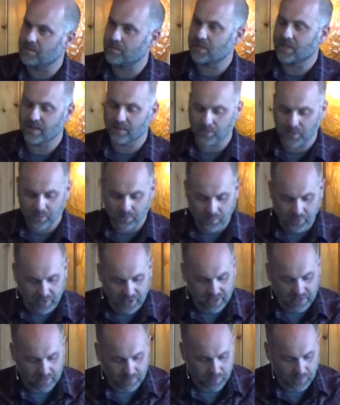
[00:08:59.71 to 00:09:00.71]
and become
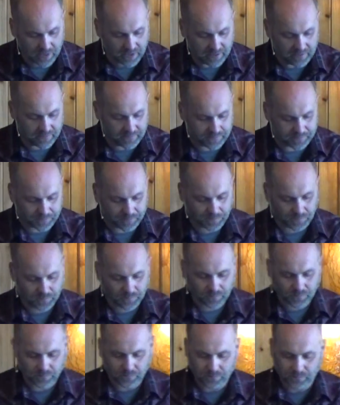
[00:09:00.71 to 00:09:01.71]
complete in me."
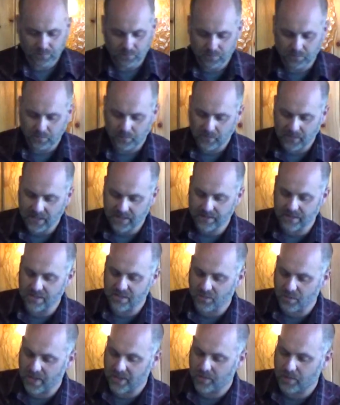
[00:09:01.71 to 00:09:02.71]
And
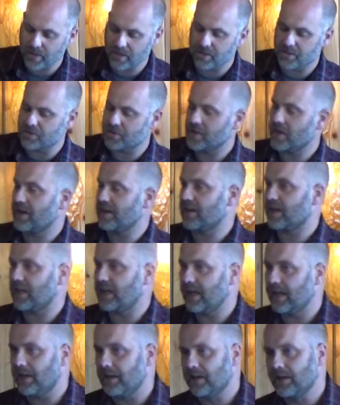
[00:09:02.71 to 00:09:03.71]
this week we're in John
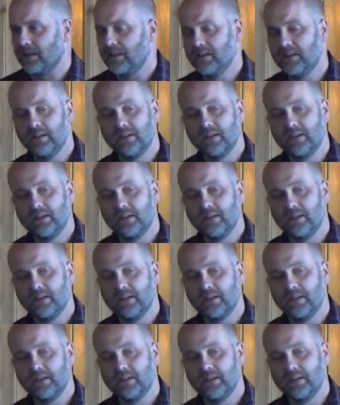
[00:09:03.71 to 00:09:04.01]
again.